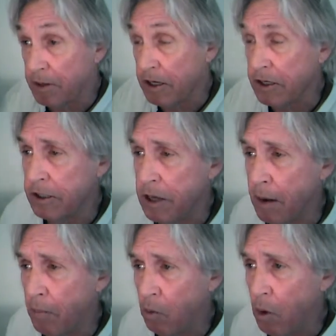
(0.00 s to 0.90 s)
But this is
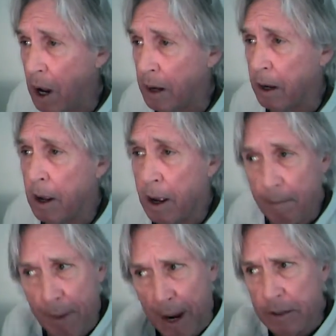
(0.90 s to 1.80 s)
number one.
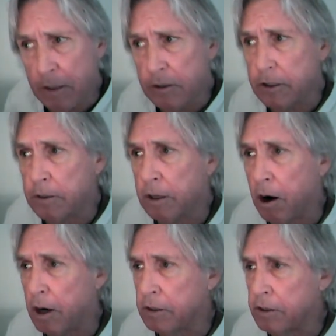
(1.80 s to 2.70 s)
Ban those
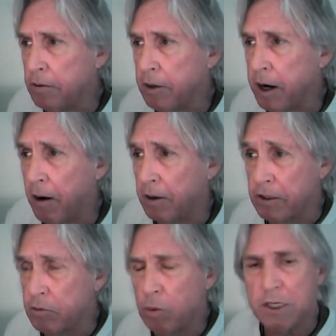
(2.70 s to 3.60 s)
cartoon
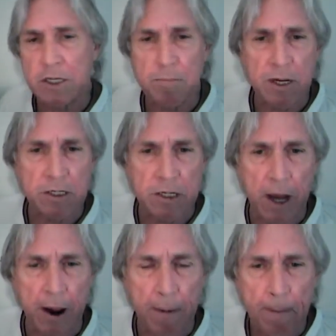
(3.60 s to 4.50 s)
characters. What does it mean
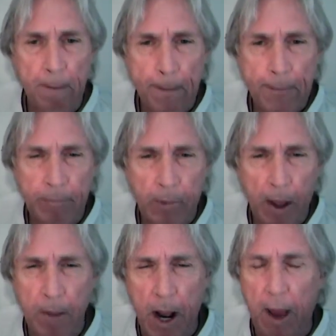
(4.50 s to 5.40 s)
today?
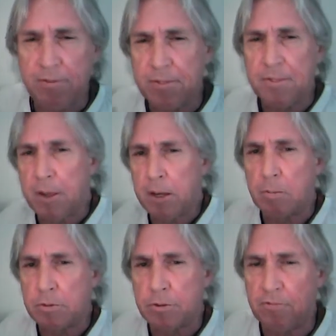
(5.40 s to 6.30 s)
I mean, I think
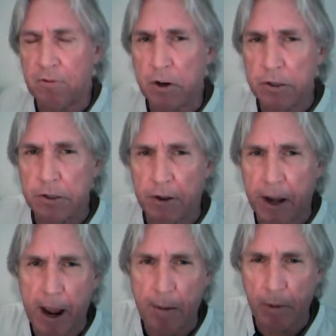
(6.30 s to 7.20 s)
it was referring to the
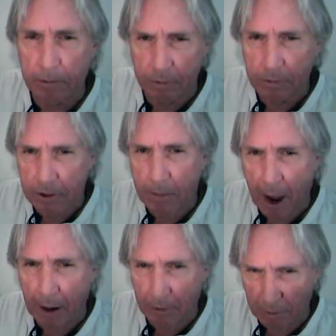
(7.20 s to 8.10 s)
Camel
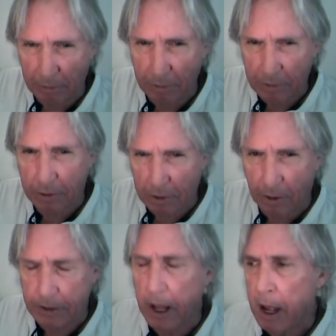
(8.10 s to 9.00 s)
tobacco
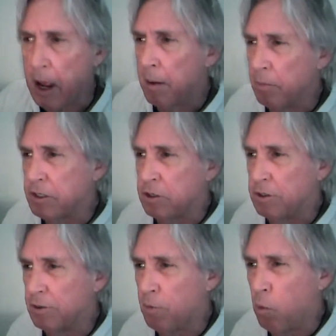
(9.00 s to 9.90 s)
codes,
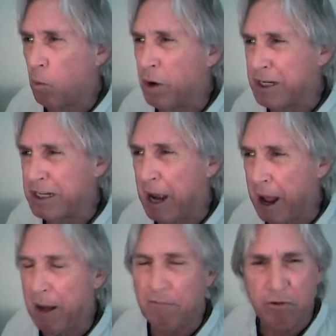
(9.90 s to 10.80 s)
which was
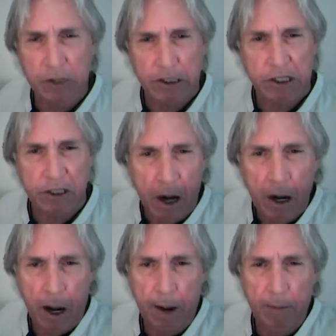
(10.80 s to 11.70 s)
for its
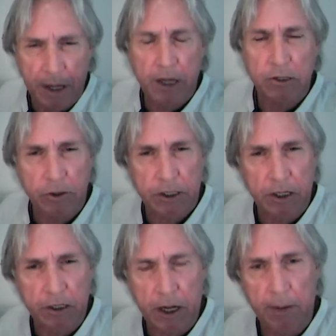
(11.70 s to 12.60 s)
time an
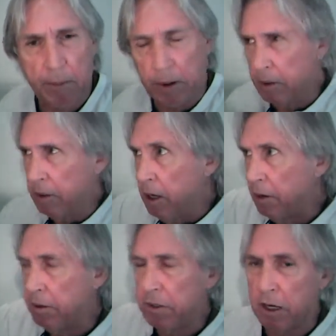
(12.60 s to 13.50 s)
interesting thing. But you're
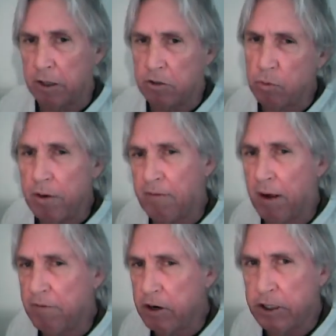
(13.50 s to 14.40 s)
thinking
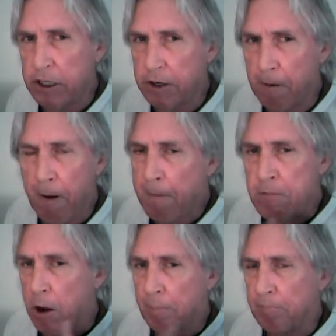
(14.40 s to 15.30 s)
25 years here?
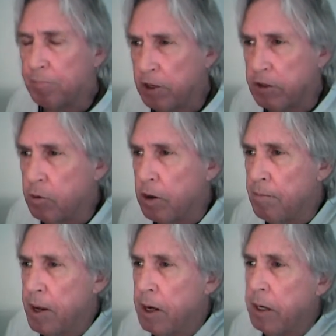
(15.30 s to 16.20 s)
No, this would
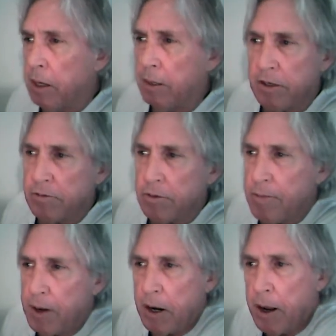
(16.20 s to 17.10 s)
have been
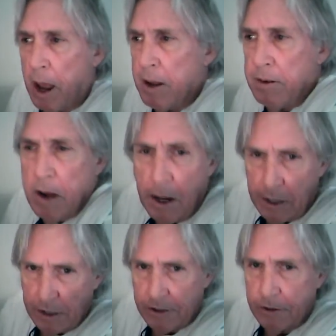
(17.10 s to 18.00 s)
a
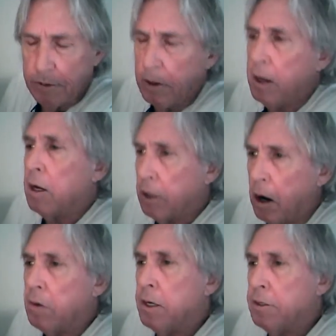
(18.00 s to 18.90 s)
non-issue,
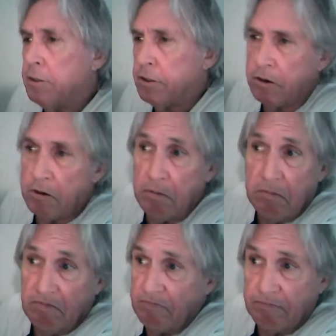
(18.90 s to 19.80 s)
coded to